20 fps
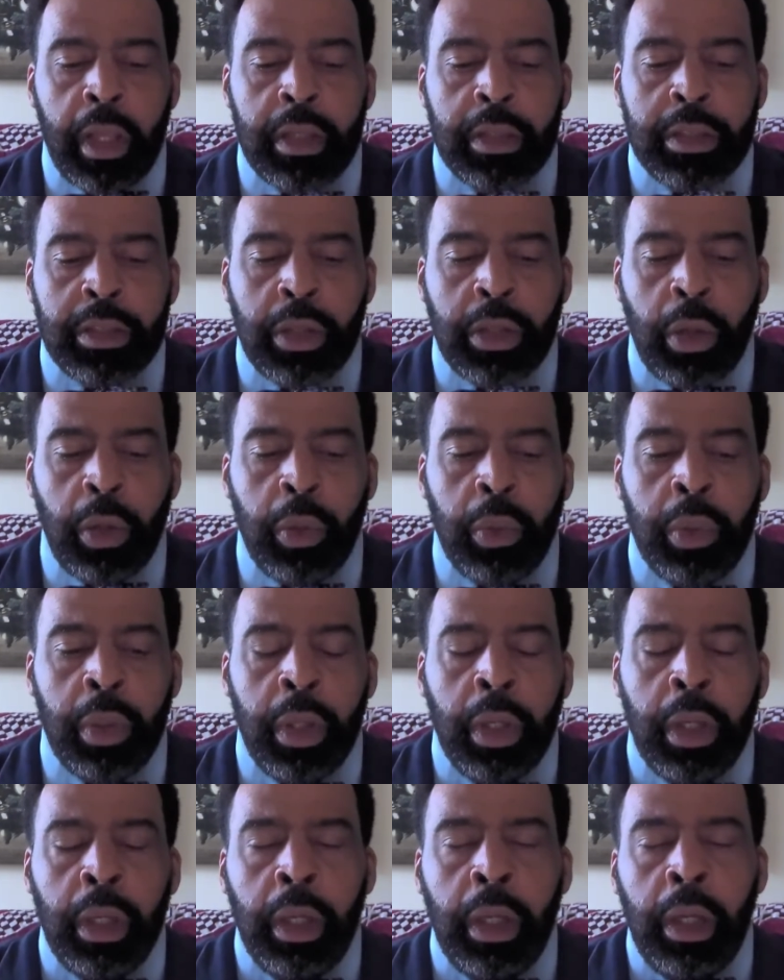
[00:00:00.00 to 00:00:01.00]
So,
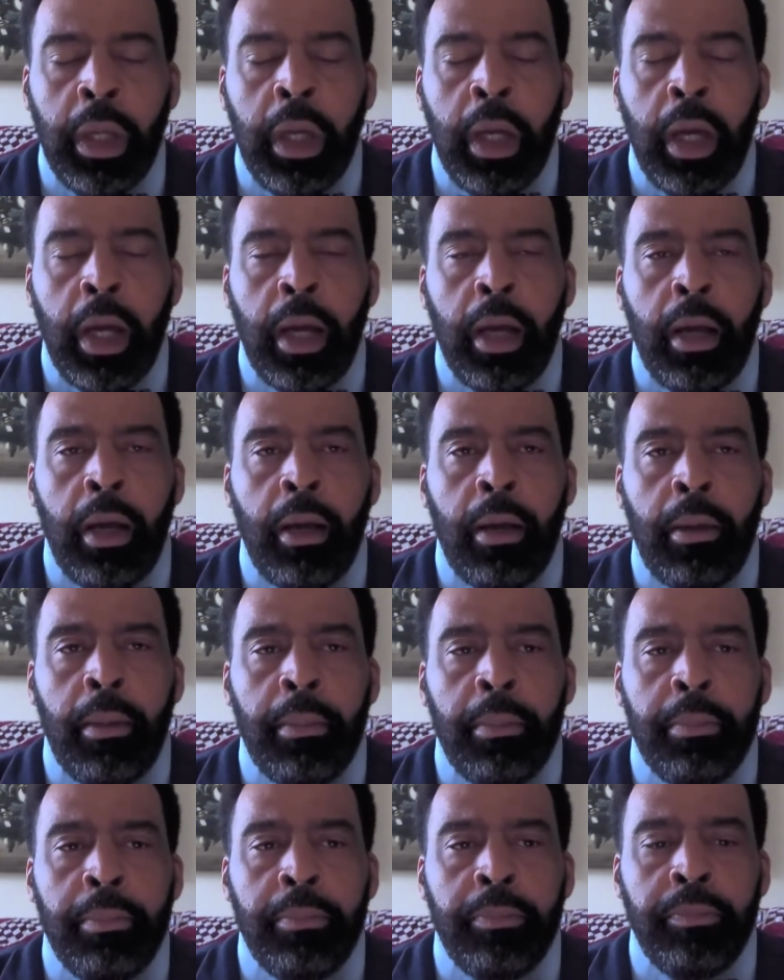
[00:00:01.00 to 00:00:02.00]

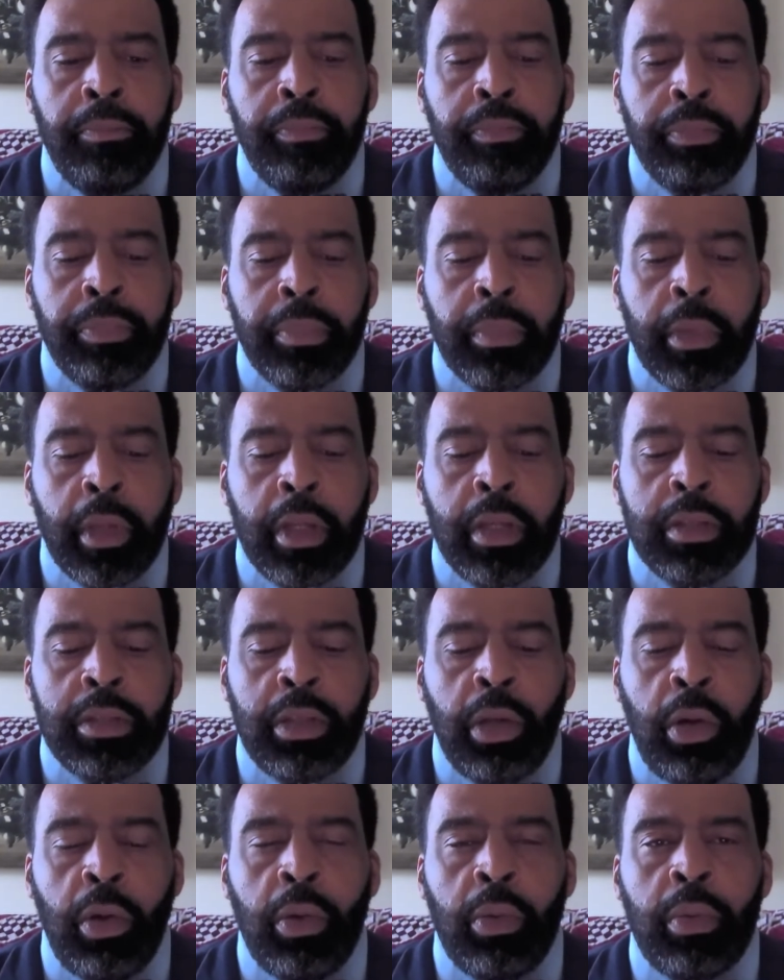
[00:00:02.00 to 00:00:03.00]
um,
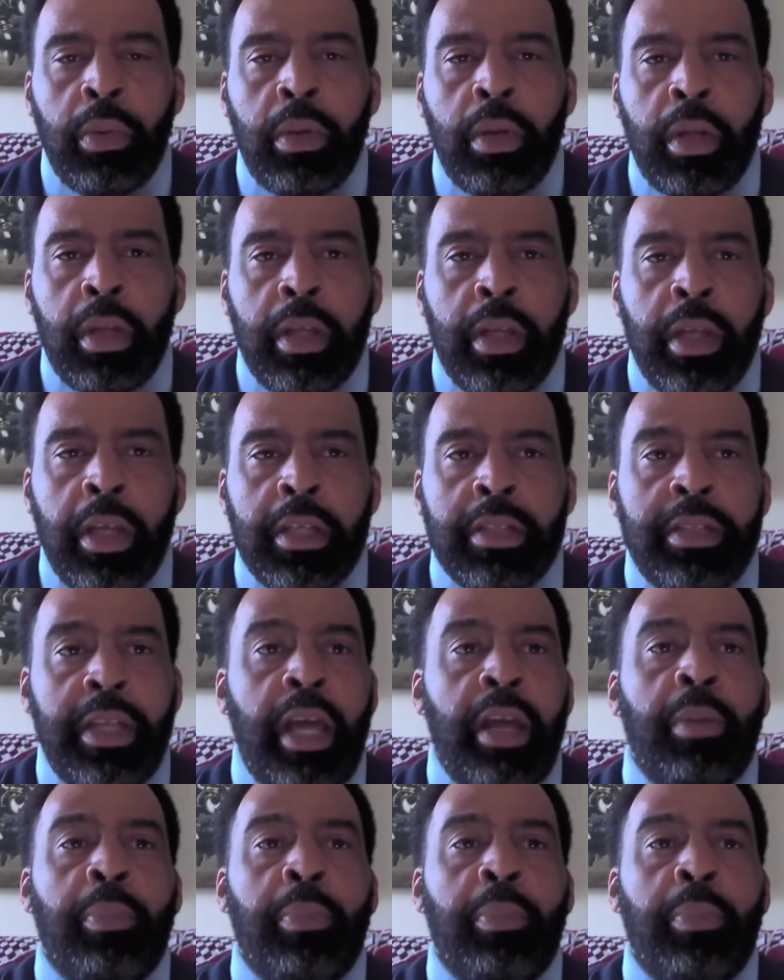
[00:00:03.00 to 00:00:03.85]
so is that